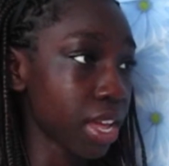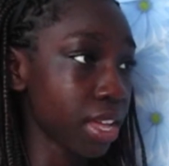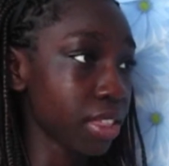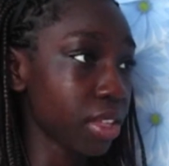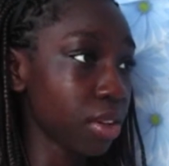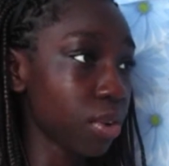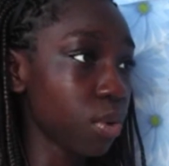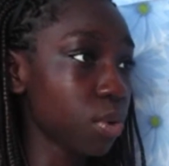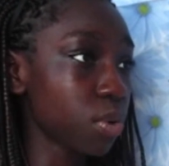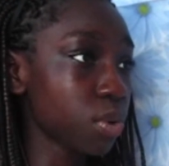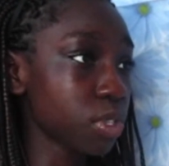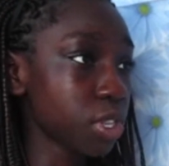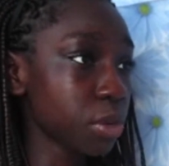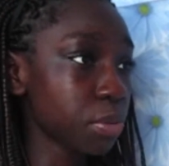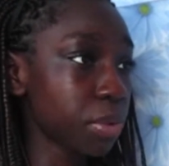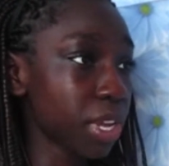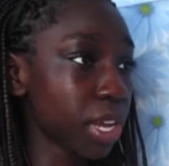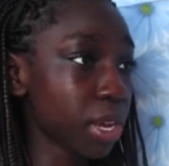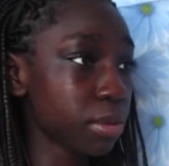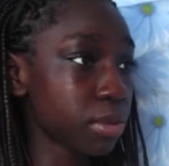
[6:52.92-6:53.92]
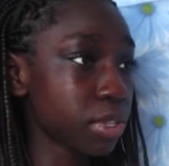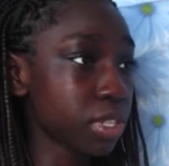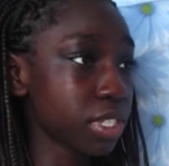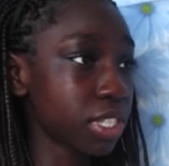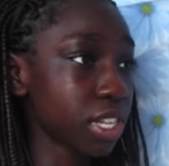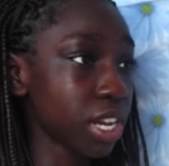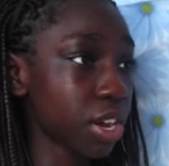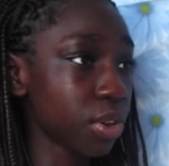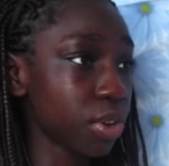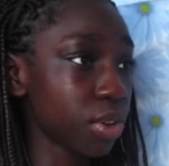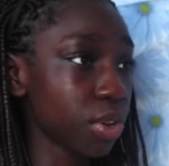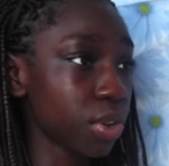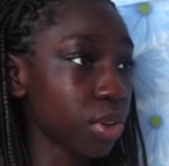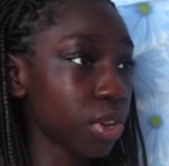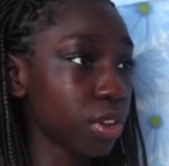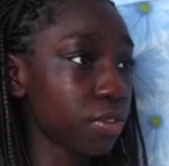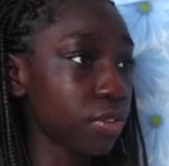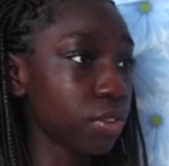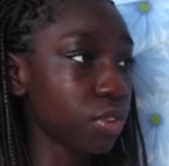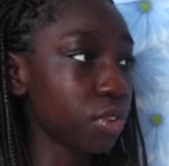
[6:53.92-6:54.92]
They'll also be able to tell you
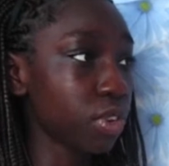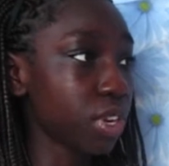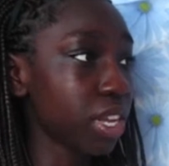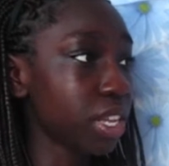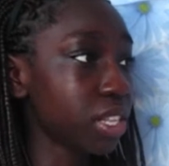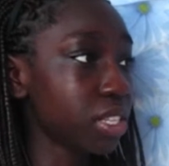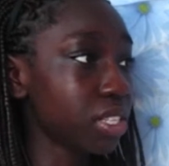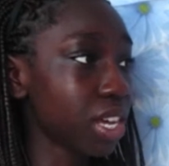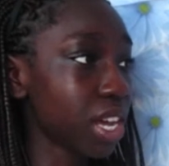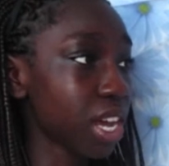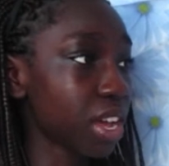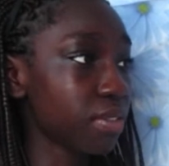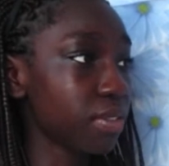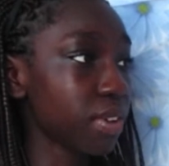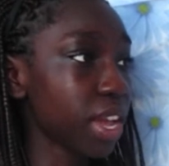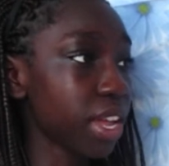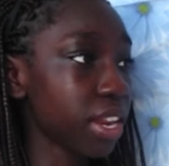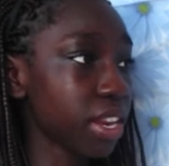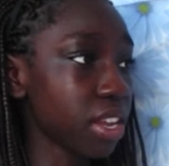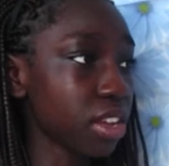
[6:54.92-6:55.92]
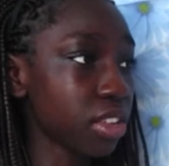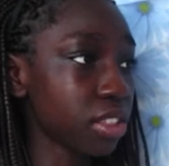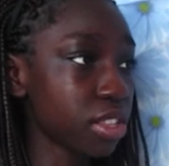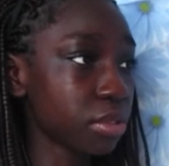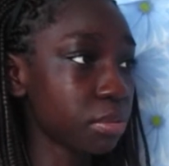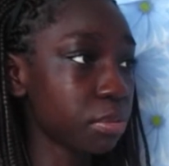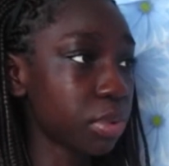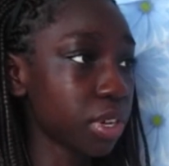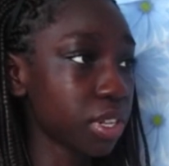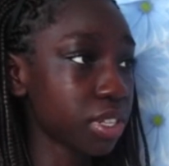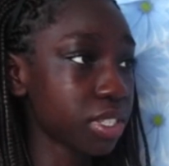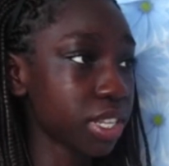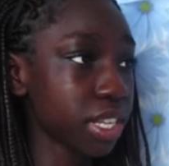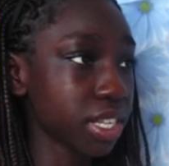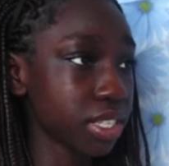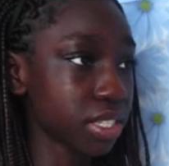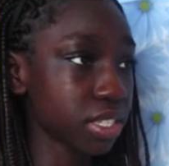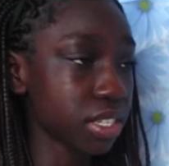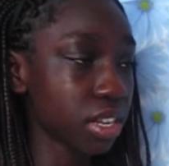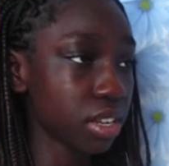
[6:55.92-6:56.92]
if you need to have any other blood
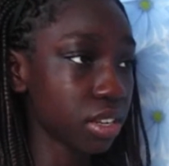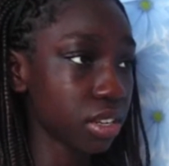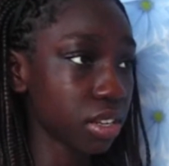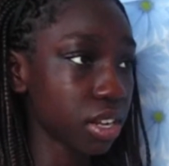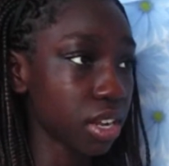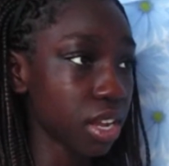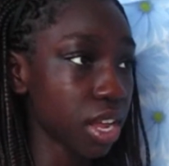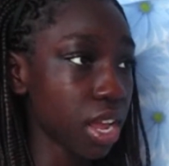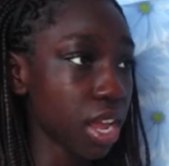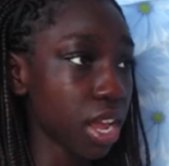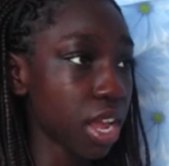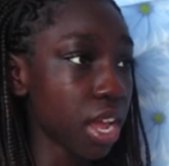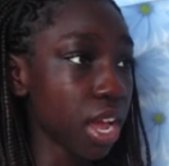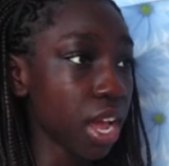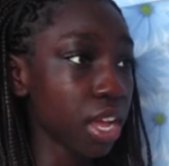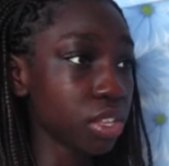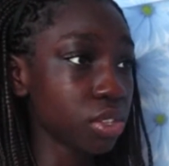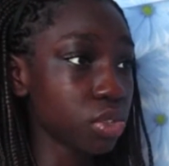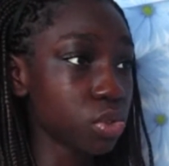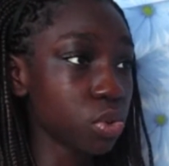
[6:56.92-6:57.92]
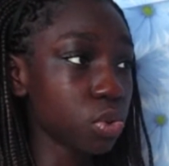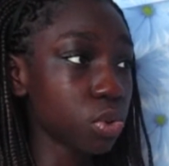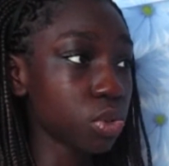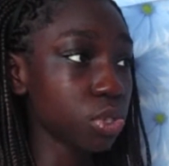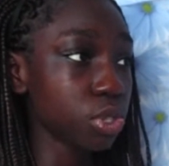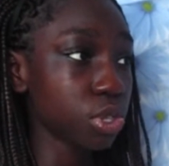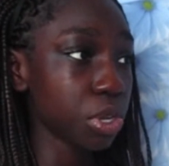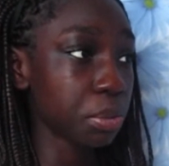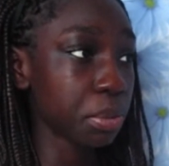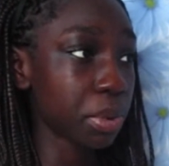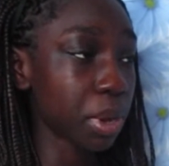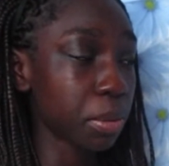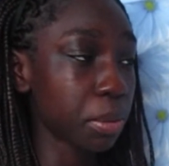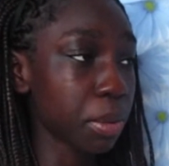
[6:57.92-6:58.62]
tests done and talk to you about